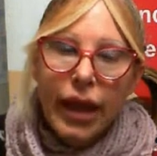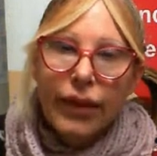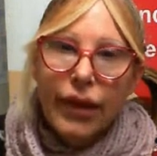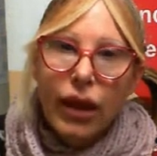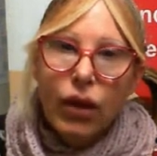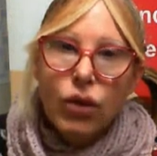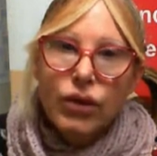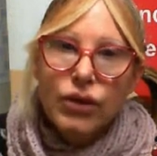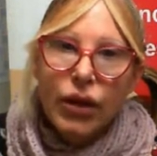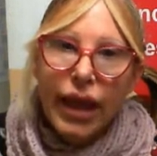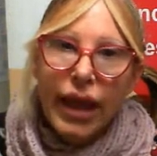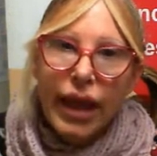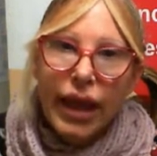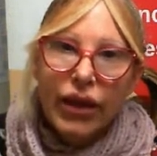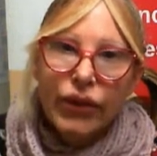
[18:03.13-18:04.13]
they also
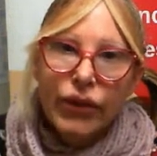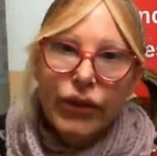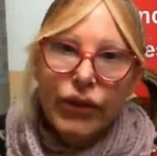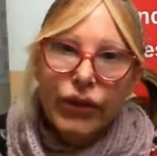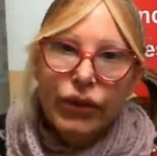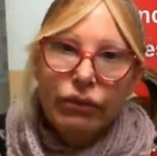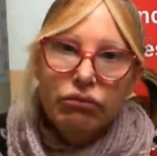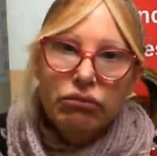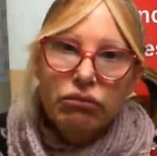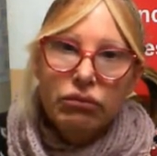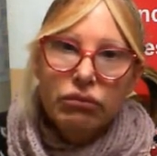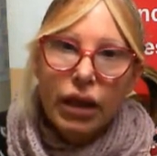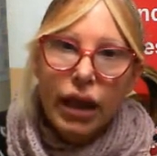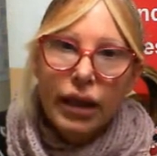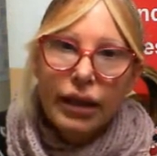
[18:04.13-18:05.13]
have
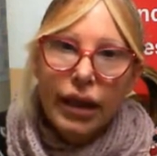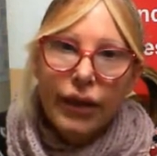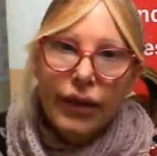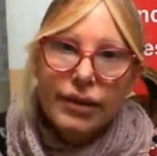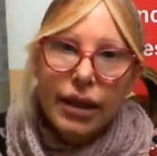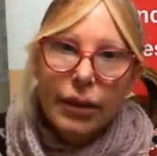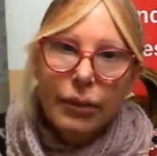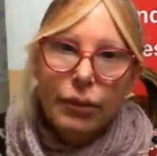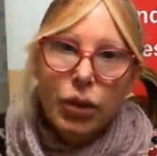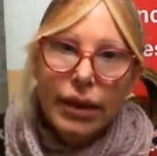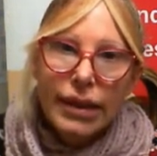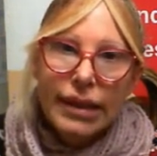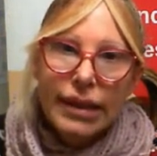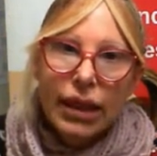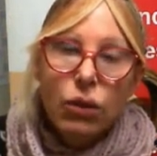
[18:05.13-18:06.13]
another
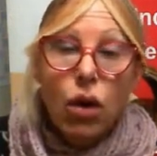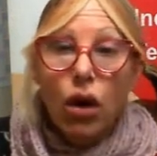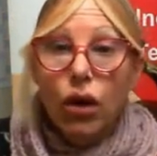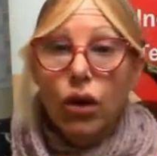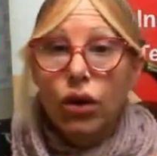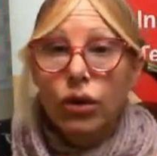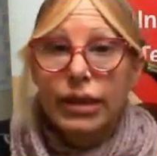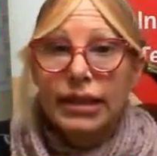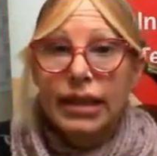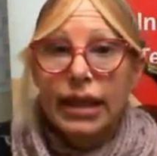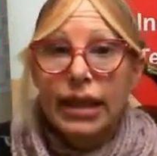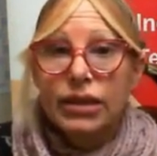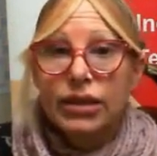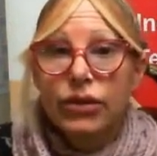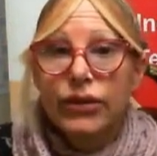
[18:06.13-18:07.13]
sub-point here. What could be
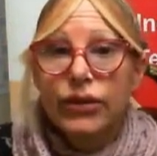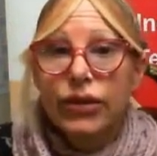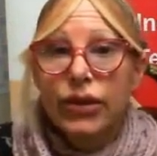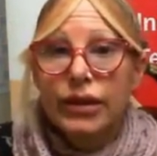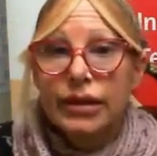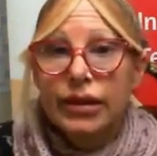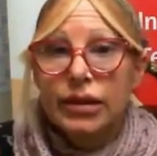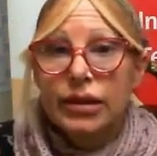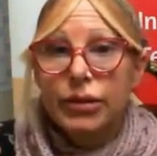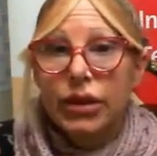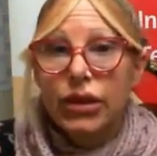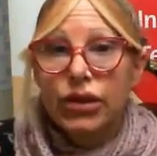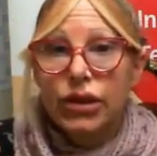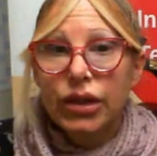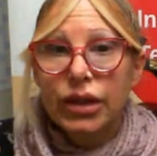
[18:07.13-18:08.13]
done to reverse this
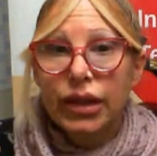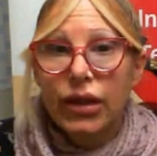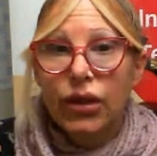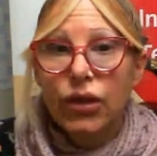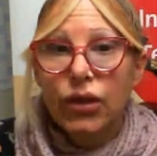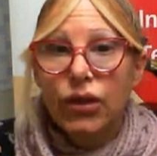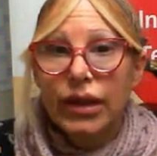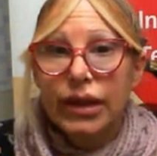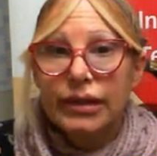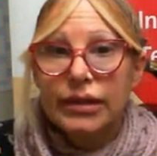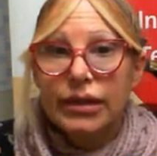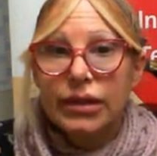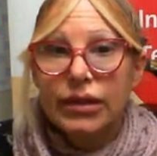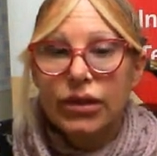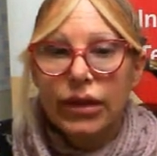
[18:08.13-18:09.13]
pollution and who needs
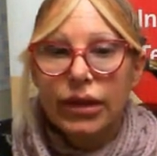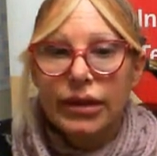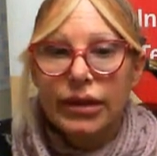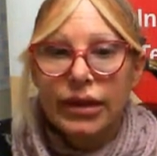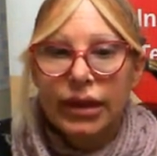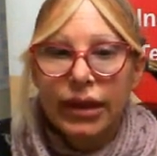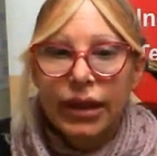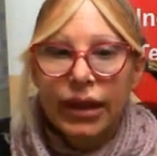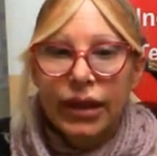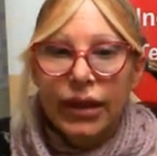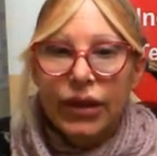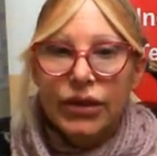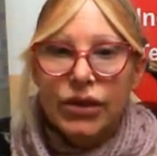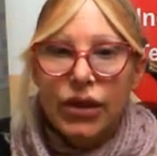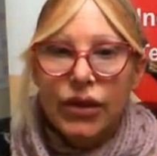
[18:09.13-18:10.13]
to do it?
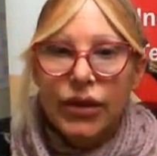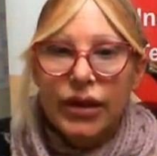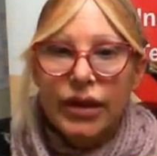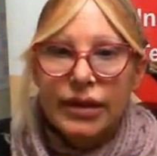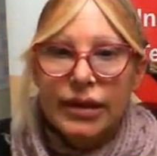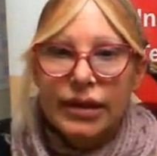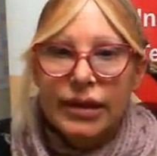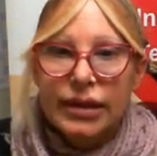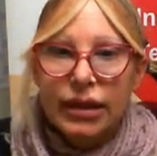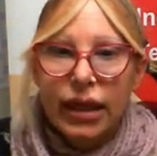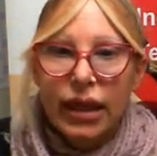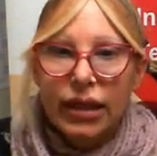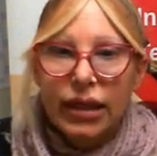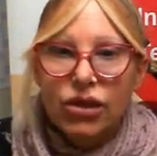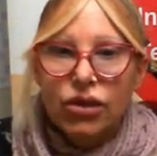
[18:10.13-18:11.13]
So this
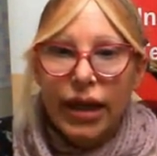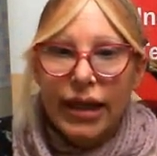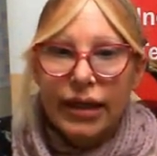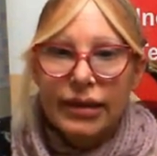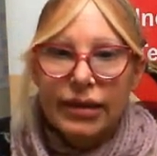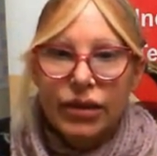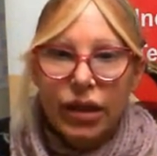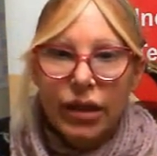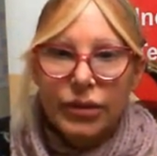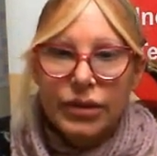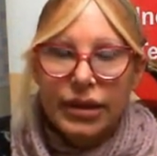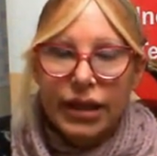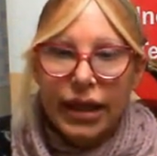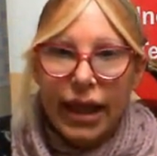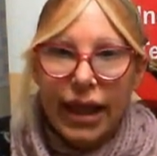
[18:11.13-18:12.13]

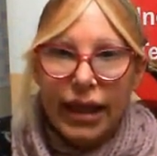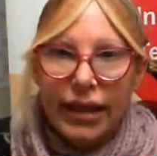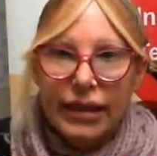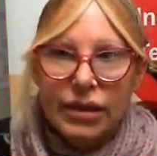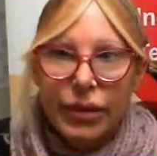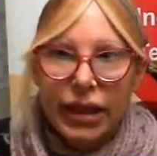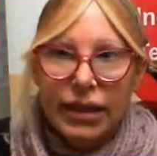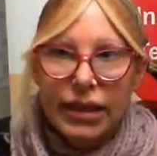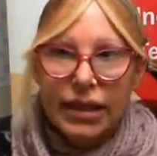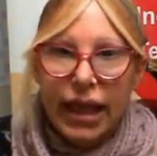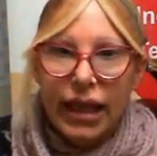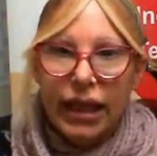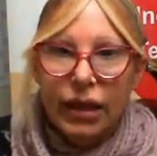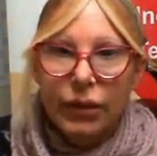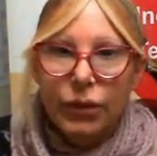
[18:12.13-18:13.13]
transcript has been
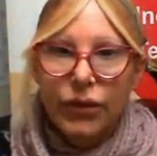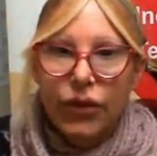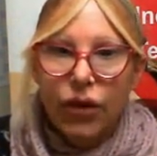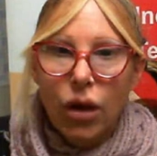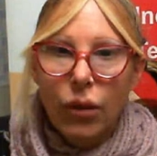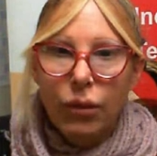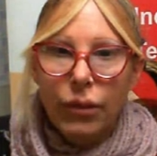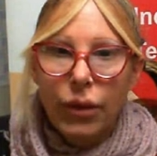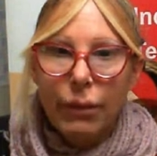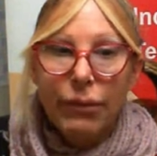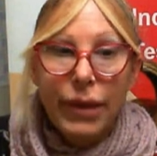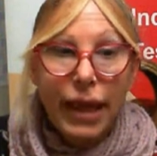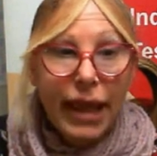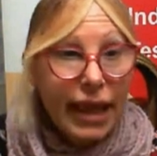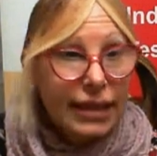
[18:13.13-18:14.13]
taken from a
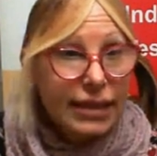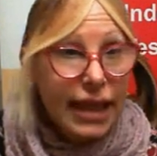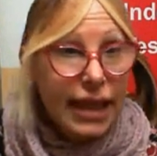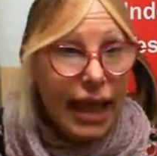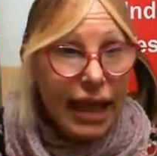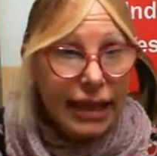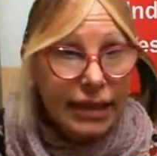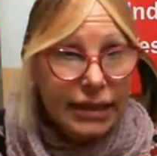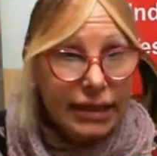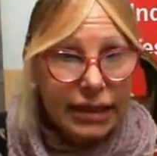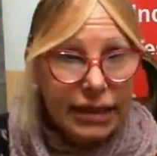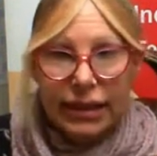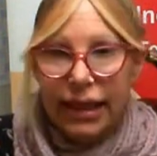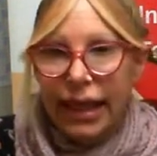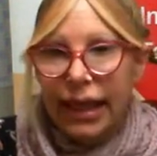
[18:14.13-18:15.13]
Band
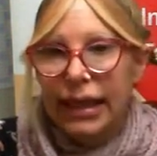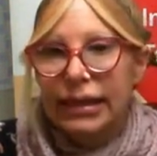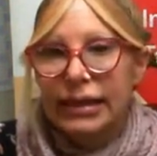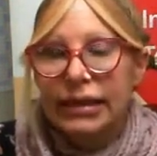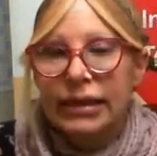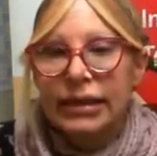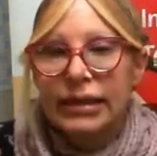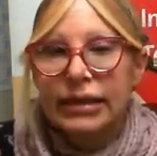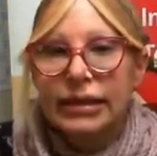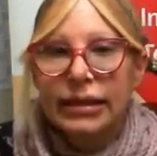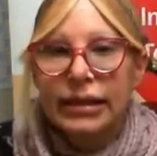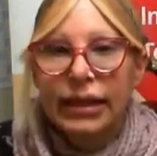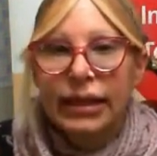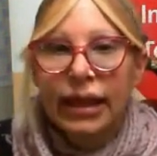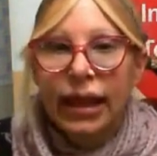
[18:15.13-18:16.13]
8 candidate,